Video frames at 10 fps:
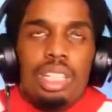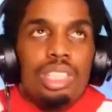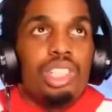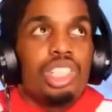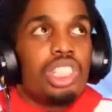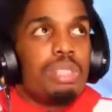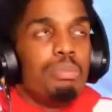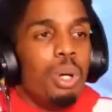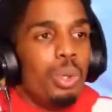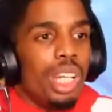just
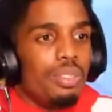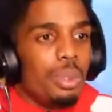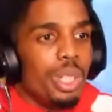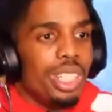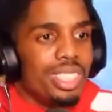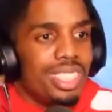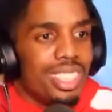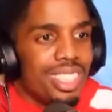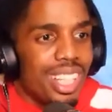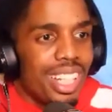smoke everywhere, and it's
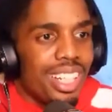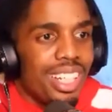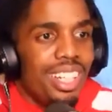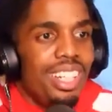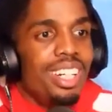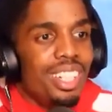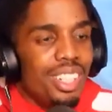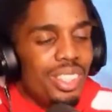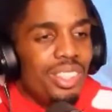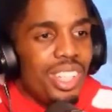just like
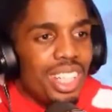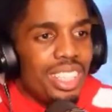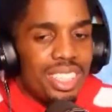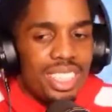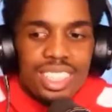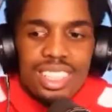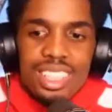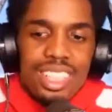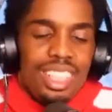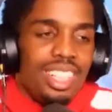oh, you guys, uh,
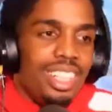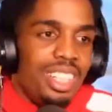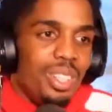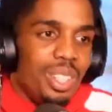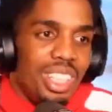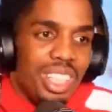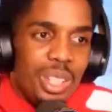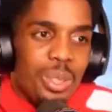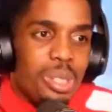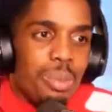no, the
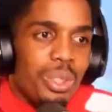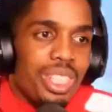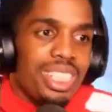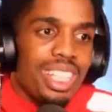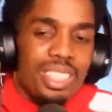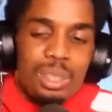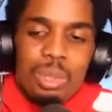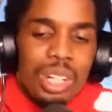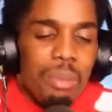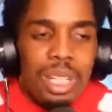no smoking signs are
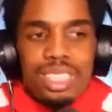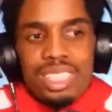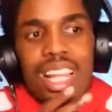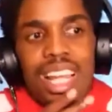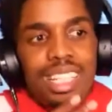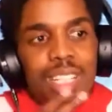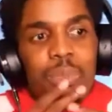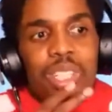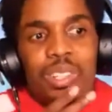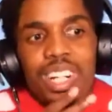broke. Everybody's just lighting up in
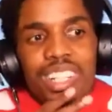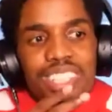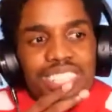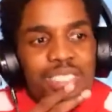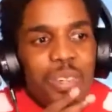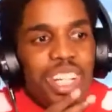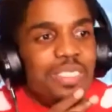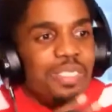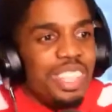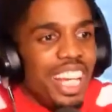the crowd, just waiting
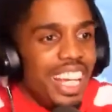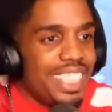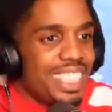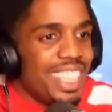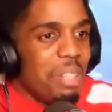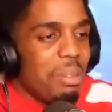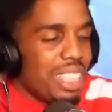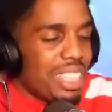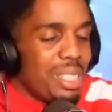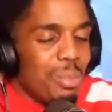for the action to get back.
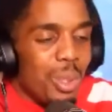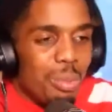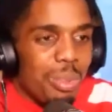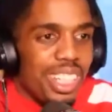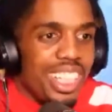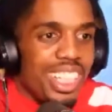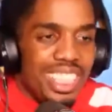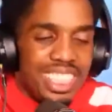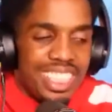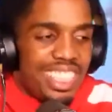Smoke break,
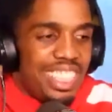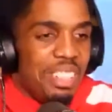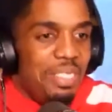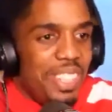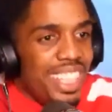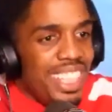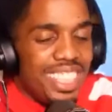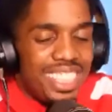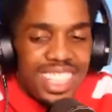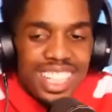it's just stuffy in there,
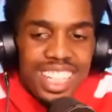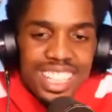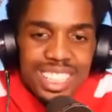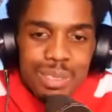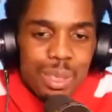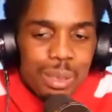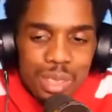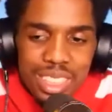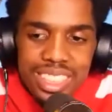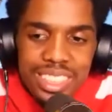secondhand smoke.
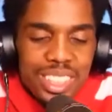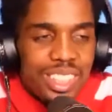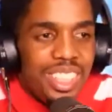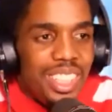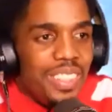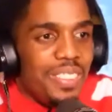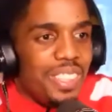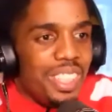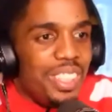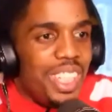But you know, for
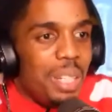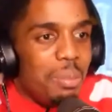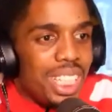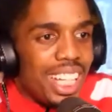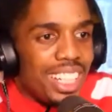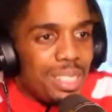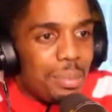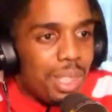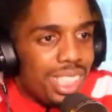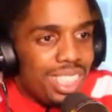you can't be that
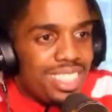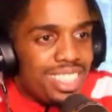experience.